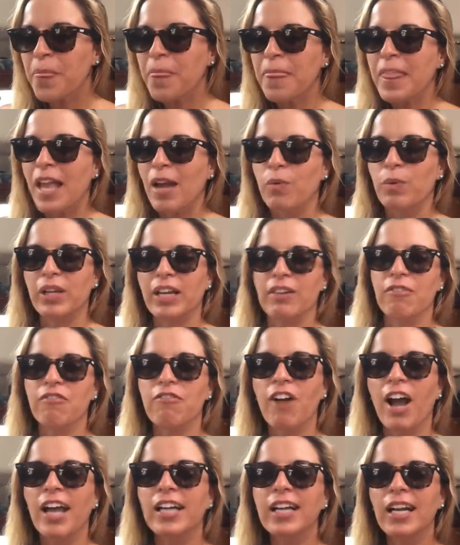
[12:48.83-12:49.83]
We have
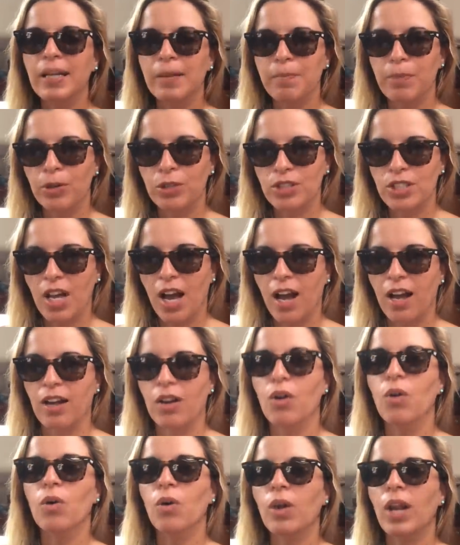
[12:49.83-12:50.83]
finally booked our
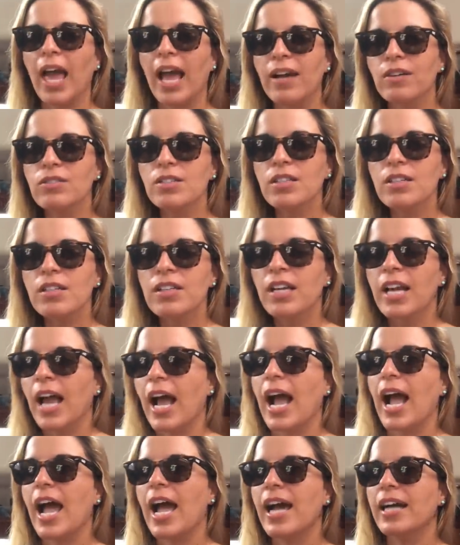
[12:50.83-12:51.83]
haul out,
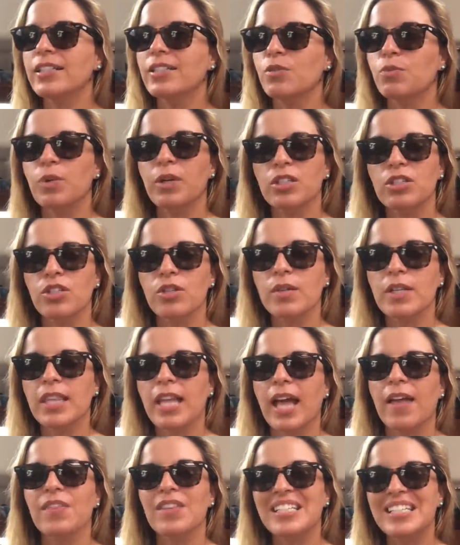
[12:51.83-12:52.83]
and we are doing
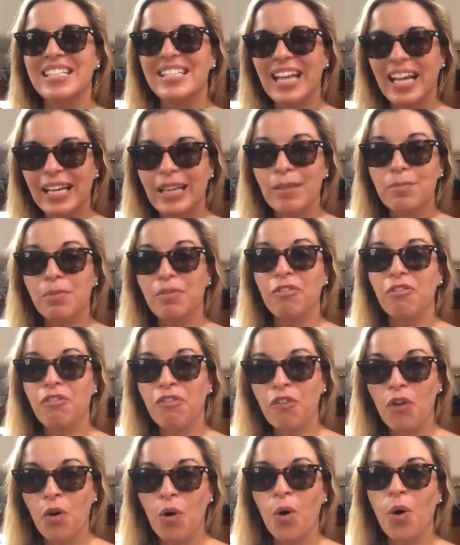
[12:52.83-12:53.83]
that the day
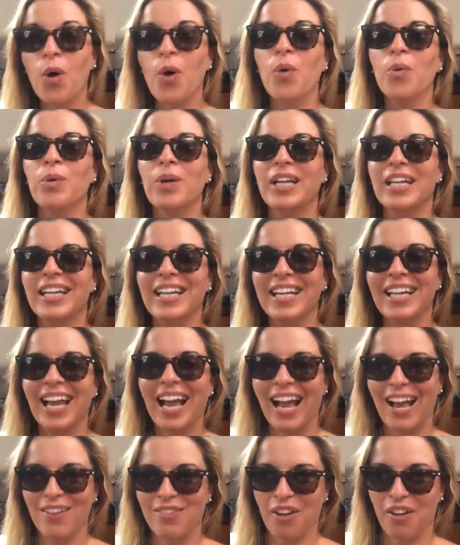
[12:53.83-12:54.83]
before we
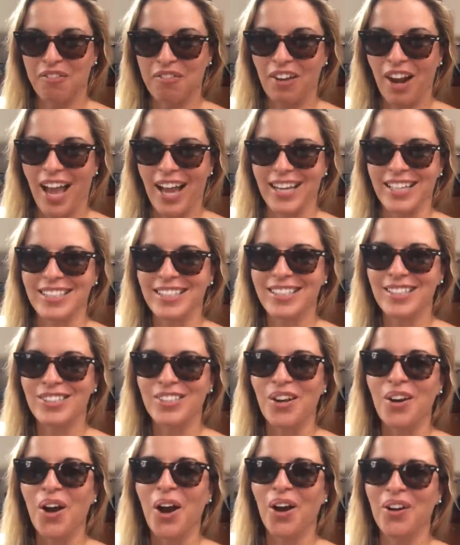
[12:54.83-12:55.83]
have our flight.
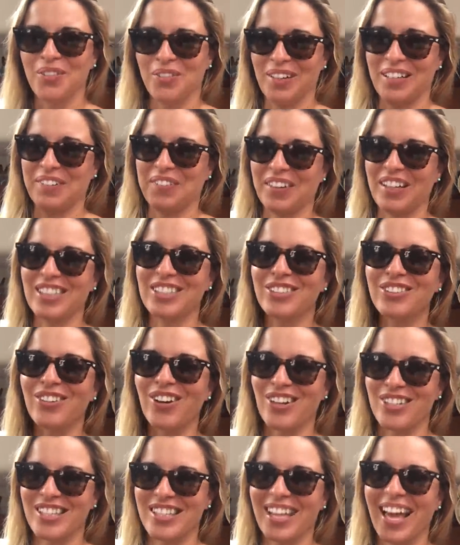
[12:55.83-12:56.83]
So hopefully, fingers
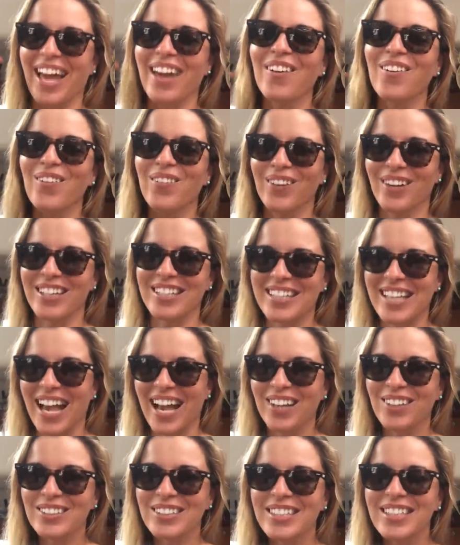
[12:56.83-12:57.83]
crossed, that all works
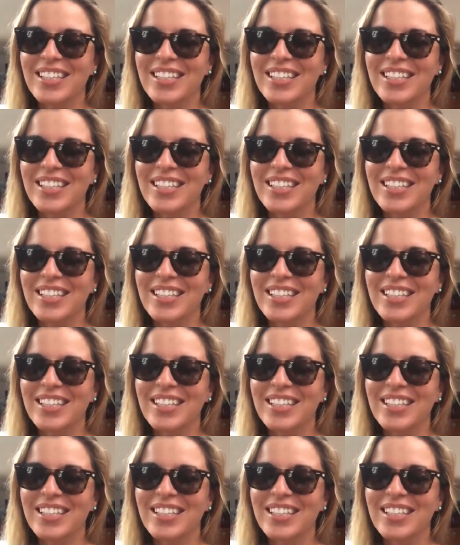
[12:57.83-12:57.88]
out.